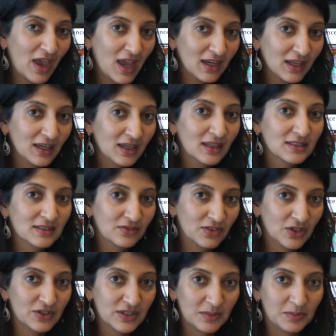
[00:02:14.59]
any
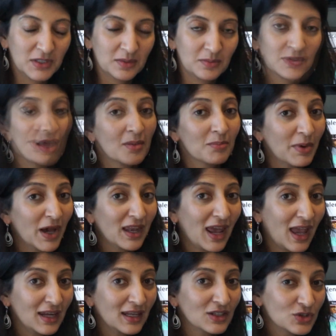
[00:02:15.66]
severe symptoms, but
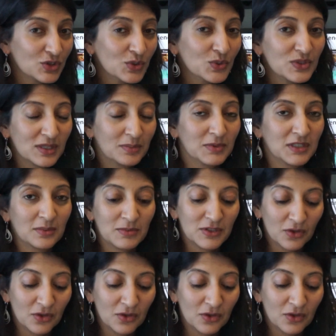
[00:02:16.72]
any 2 symptoms.